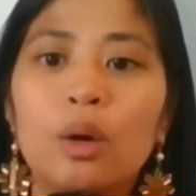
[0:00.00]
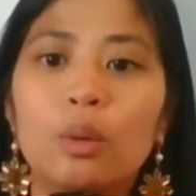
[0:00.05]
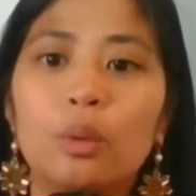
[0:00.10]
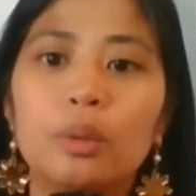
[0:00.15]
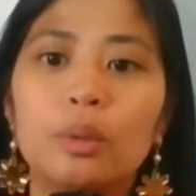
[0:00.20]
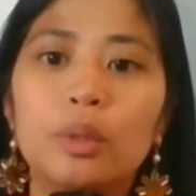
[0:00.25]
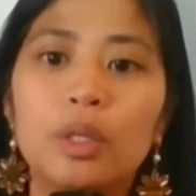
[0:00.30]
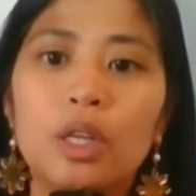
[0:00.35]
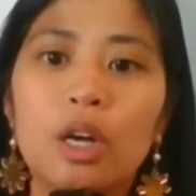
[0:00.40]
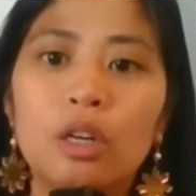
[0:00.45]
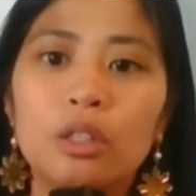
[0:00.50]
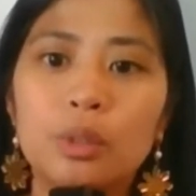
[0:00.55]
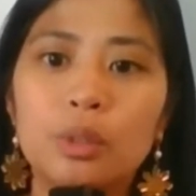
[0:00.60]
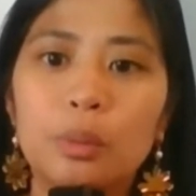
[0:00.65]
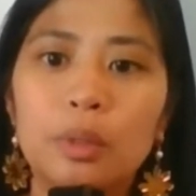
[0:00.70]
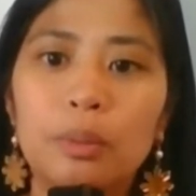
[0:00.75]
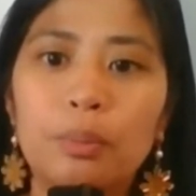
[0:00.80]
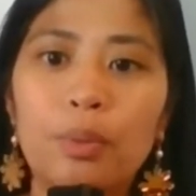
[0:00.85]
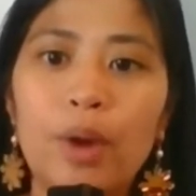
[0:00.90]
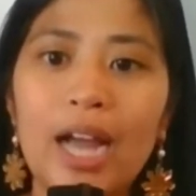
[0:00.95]
We will also
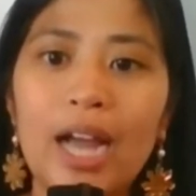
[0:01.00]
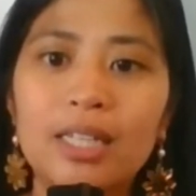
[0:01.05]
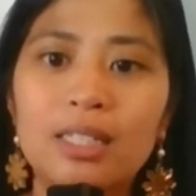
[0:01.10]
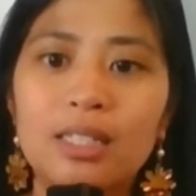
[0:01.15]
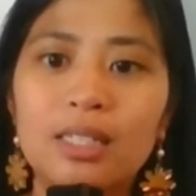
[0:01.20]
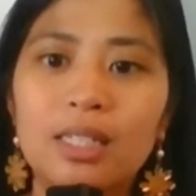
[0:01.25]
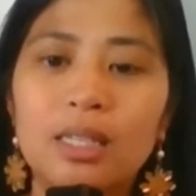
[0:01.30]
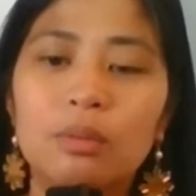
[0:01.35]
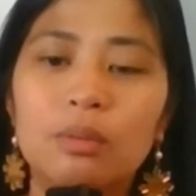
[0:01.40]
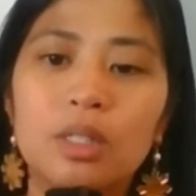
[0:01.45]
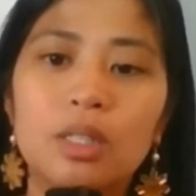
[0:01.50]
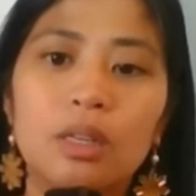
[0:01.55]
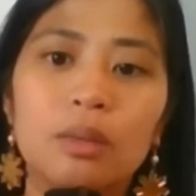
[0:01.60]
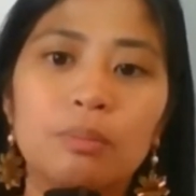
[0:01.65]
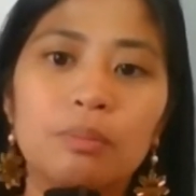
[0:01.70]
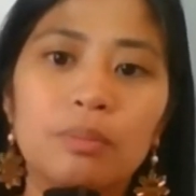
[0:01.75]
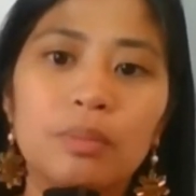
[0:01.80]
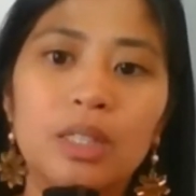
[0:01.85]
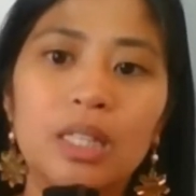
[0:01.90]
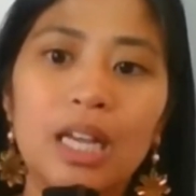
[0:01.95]
be practicing
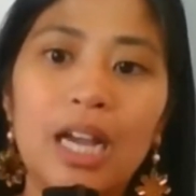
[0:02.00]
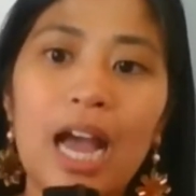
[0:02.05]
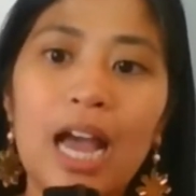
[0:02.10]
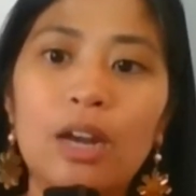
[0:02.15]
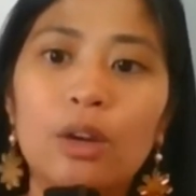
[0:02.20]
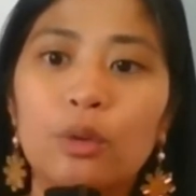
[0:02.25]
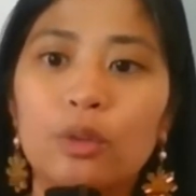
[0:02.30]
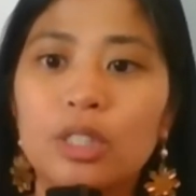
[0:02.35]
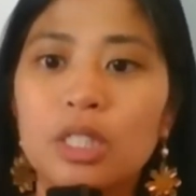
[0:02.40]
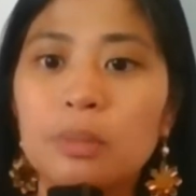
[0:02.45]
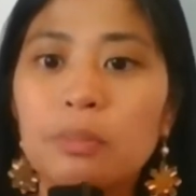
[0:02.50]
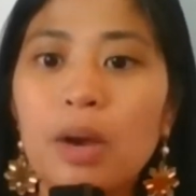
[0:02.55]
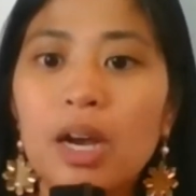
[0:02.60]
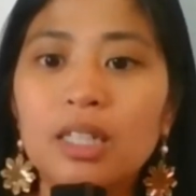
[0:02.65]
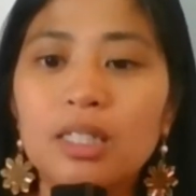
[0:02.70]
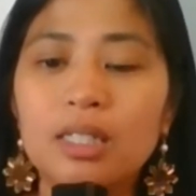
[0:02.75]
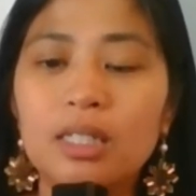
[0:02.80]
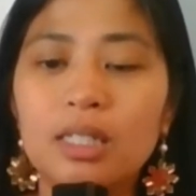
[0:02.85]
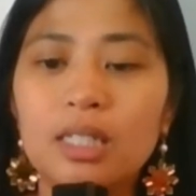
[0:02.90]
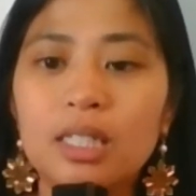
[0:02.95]
some Tagalog
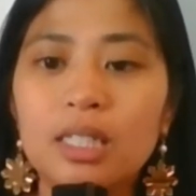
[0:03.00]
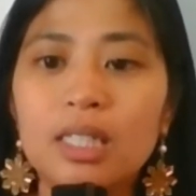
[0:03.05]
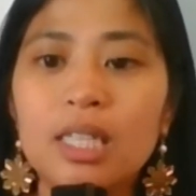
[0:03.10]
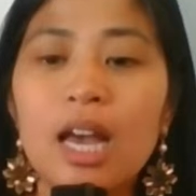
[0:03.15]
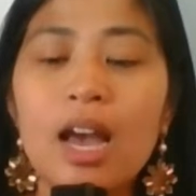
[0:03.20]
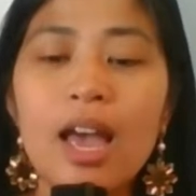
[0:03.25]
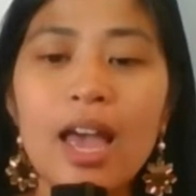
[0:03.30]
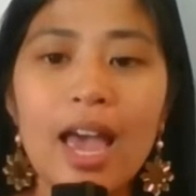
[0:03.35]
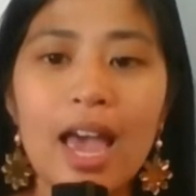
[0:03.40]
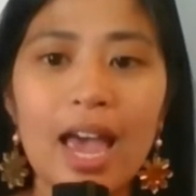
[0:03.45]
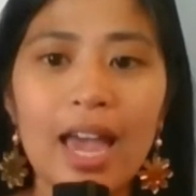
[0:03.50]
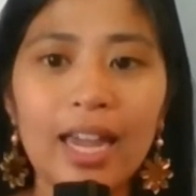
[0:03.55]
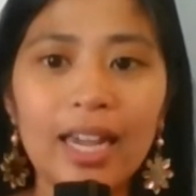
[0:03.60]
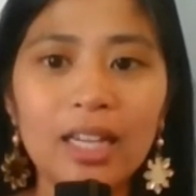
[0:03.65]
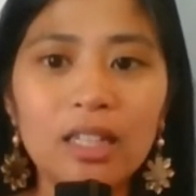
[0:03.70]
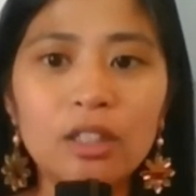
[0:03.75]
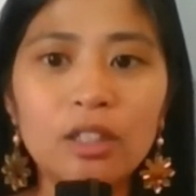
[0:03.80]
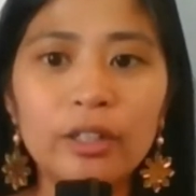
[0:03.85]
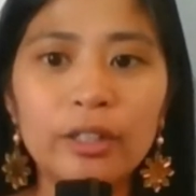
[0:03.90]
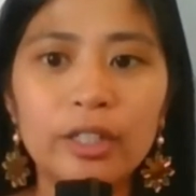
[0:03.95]
responses
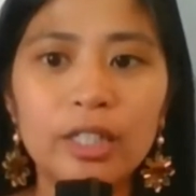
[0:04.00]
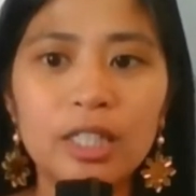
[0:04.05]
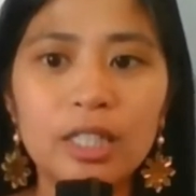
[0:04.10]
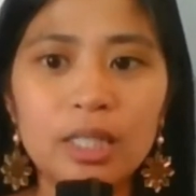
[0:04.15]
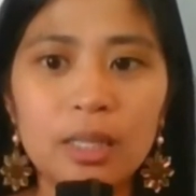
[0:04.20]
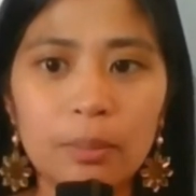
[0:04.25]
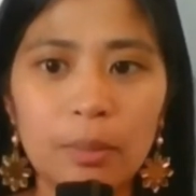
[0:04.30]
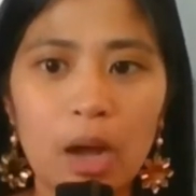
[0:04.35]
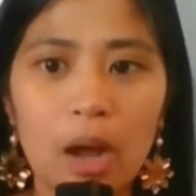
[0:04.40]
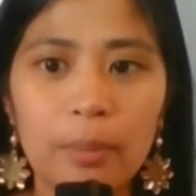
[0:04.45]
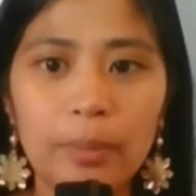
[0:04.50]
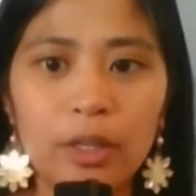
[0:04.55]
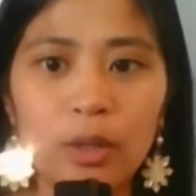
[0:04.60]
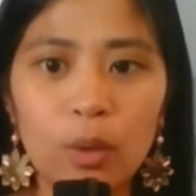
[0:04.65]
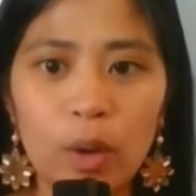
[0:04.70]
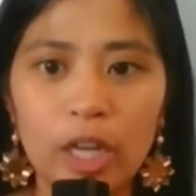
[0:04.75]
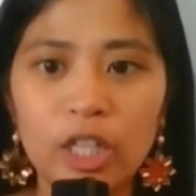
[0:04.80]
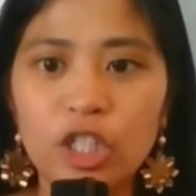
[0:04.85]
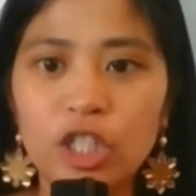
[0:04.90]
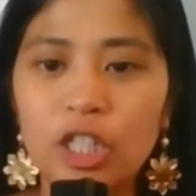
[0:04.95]
and learning some common
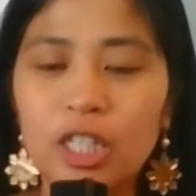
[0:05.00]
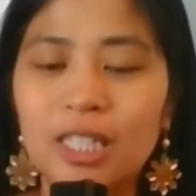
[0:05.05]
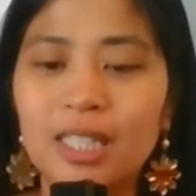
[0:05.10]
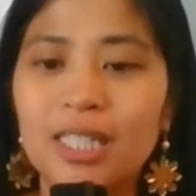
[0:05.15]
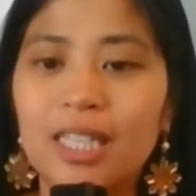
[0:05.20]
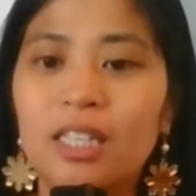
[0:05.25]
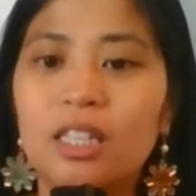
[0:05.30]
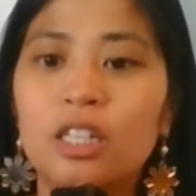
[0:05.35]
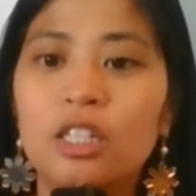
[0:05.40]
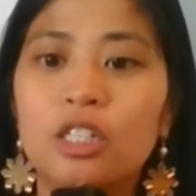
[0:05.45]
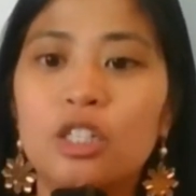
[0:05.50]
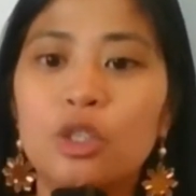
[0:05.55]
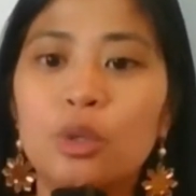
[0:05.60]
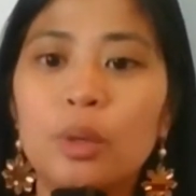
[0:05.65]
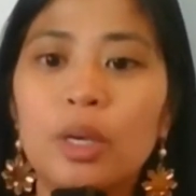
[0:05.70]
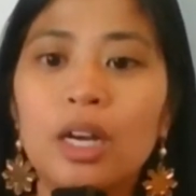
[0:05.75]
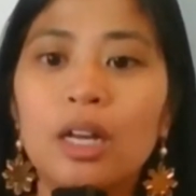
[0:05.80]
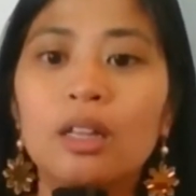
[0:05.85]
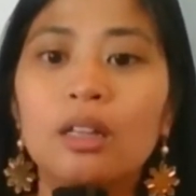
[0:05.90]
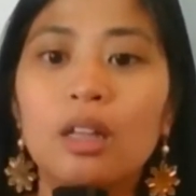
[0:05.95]
questions and then
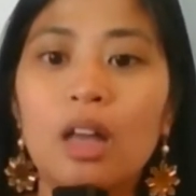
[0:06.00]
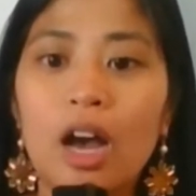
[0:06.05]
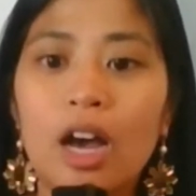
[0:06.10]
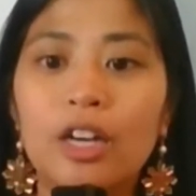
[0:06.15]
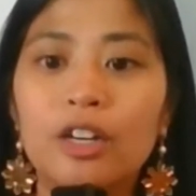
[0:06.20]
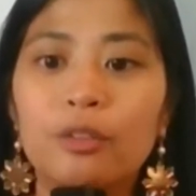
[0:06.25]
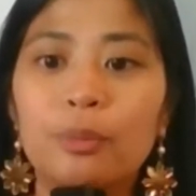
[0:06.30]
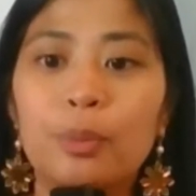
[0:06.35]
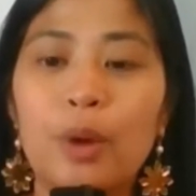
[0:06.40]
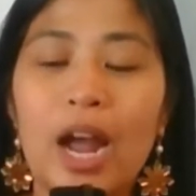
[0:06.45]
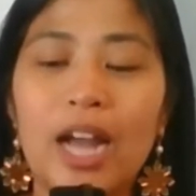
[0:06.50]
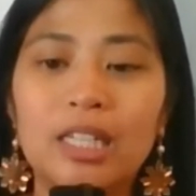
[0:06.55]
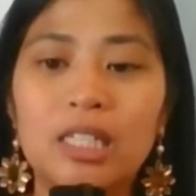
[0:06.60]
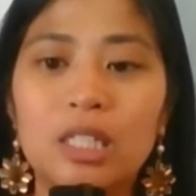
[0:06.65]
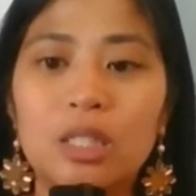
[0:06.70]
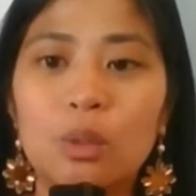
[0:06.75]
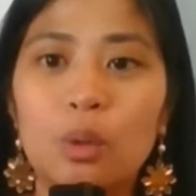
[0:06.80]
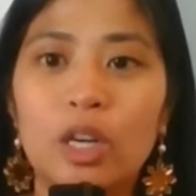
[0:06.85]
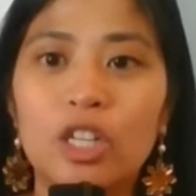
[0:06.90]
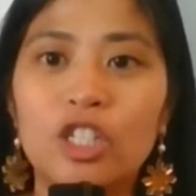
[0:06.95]
doing a lot of
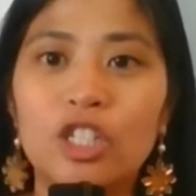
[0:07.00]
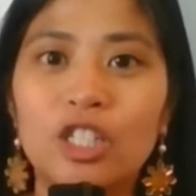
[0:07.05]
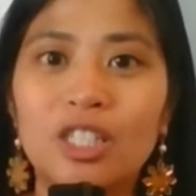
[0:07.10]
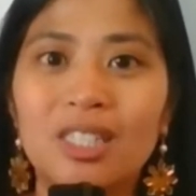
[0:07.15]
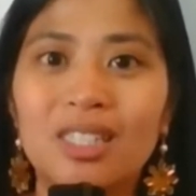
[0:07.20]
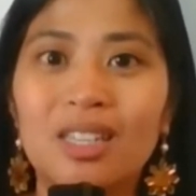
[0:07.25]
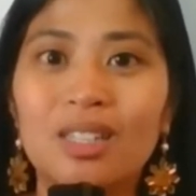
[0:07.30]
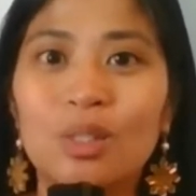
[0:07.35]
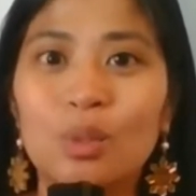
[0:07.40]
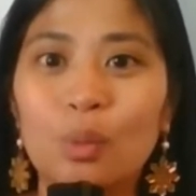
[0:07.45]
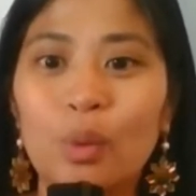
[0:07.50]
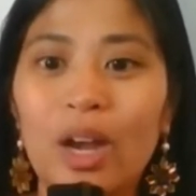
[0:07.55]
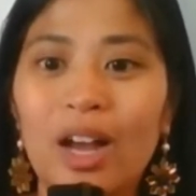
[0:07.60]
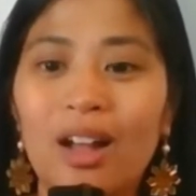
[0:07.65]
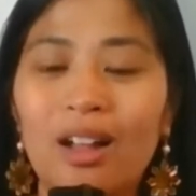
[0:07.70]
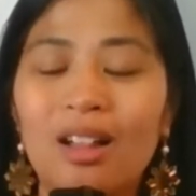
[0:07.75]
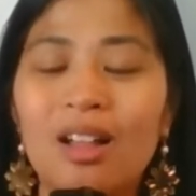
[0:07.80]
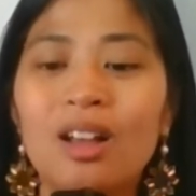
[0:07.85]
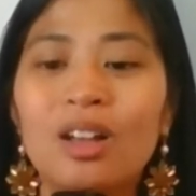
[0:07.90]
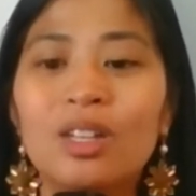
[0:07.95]
practice questions as
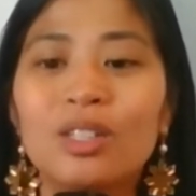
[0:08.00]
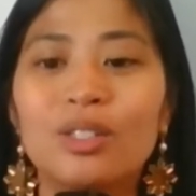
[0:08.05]
well.